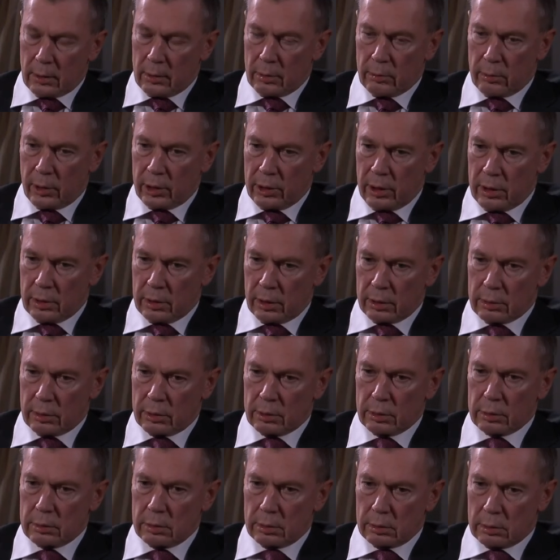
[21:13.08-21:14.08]
We needed
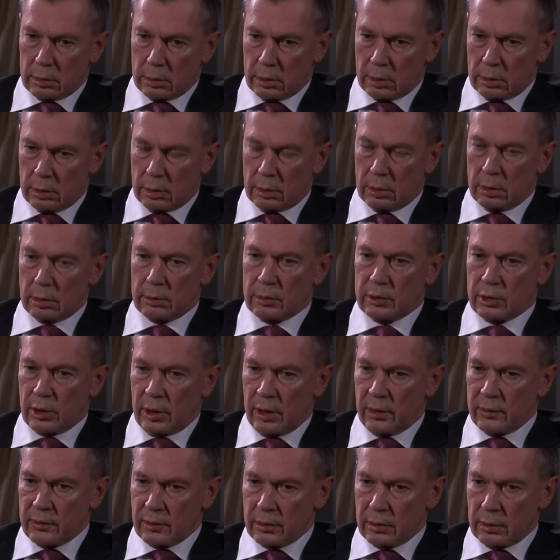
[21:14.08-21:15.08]
to
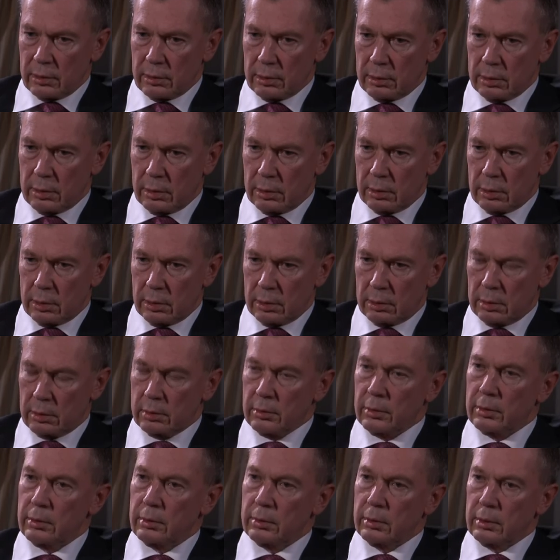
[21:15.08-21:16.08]
trust
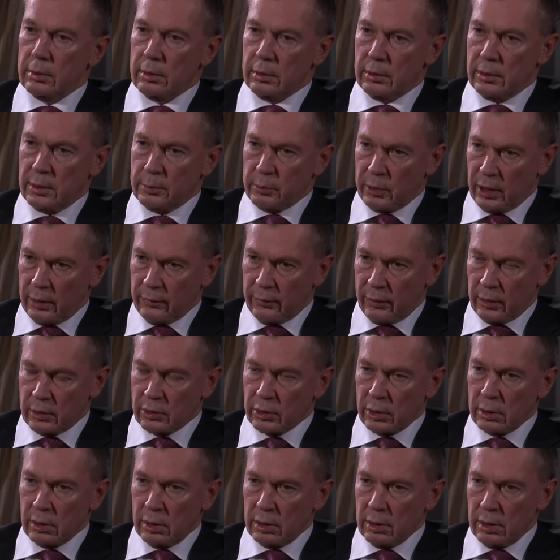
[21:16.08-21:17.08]
the
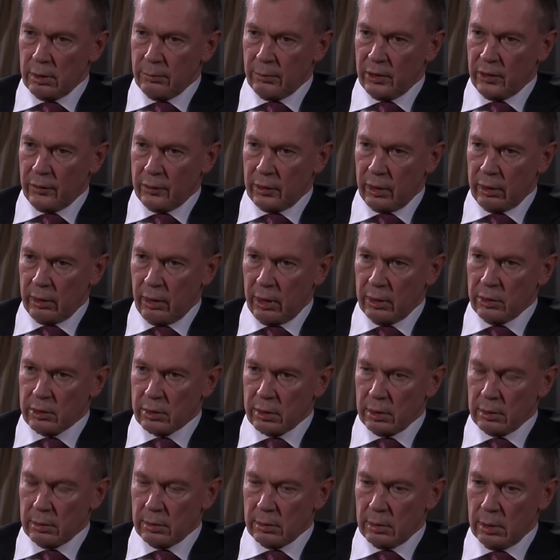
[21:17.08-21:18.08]
professional
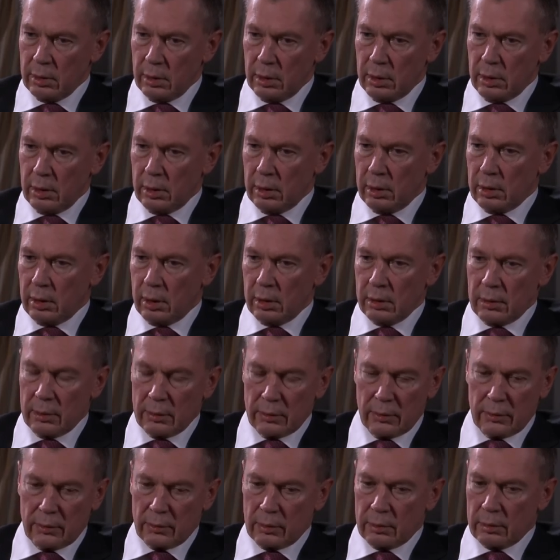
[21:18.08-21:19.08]
investigation,
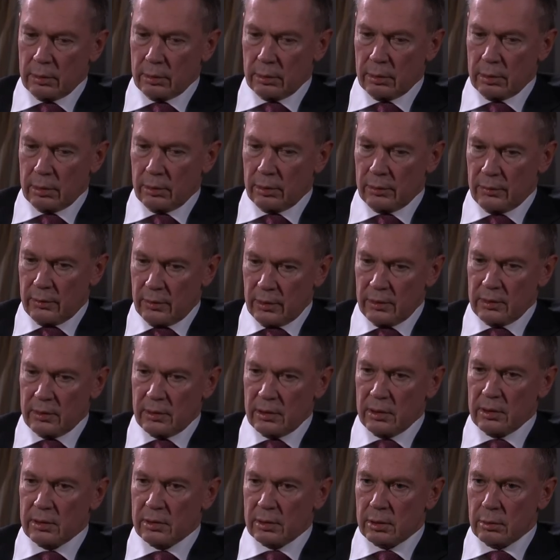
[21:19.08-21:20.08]
and this
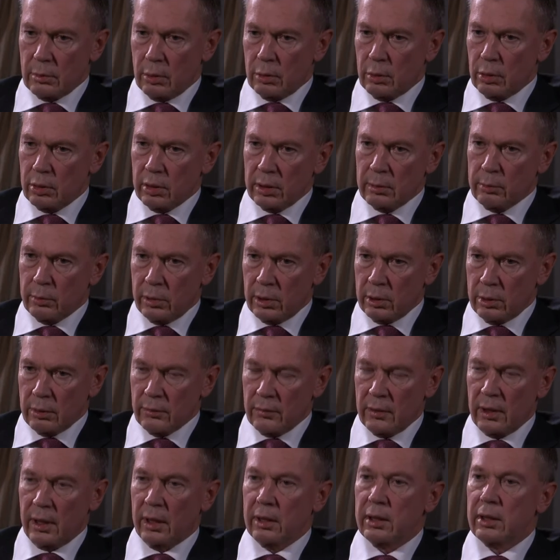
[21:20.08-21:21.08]
is all about
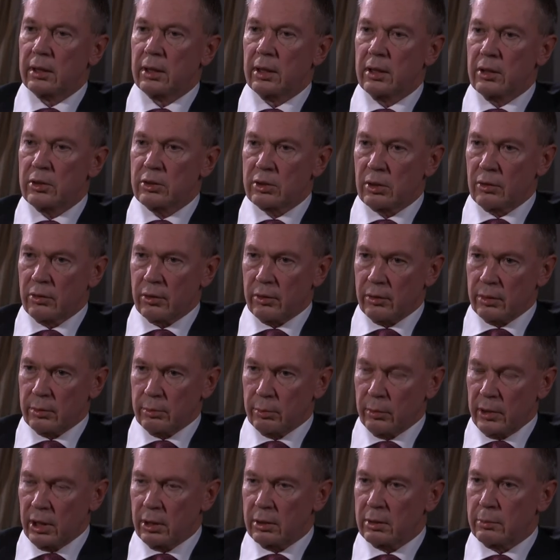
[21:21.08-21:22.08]
the allegations
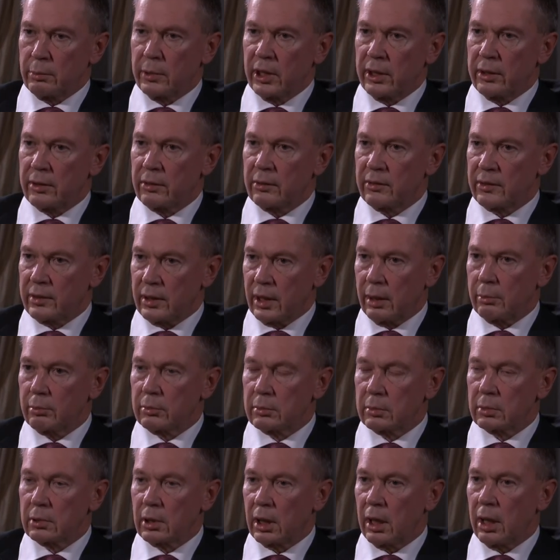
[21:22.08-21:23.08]
made by
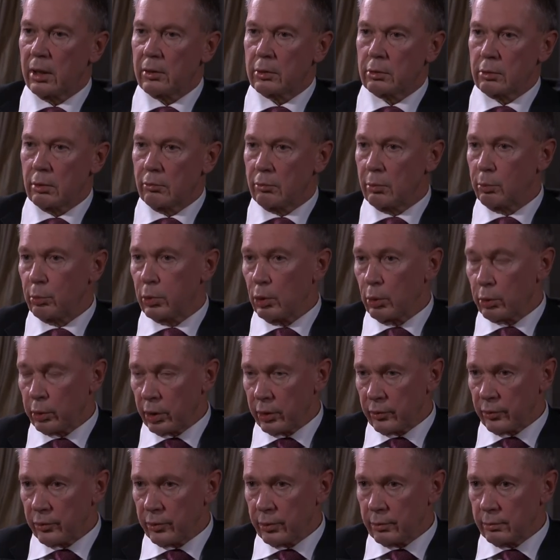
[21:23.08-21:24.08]
some kind of
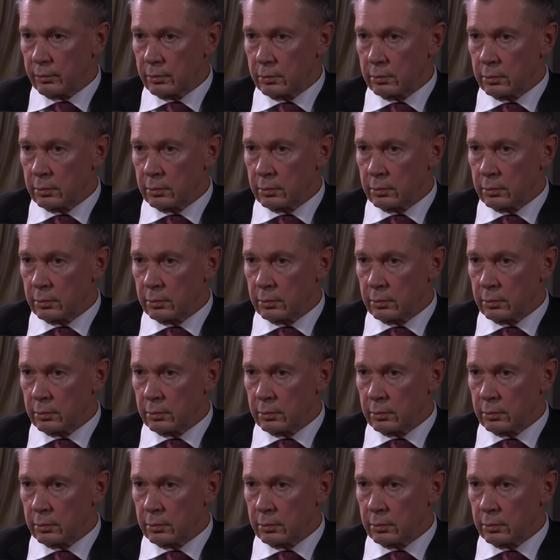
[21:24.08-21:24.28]
bloggers.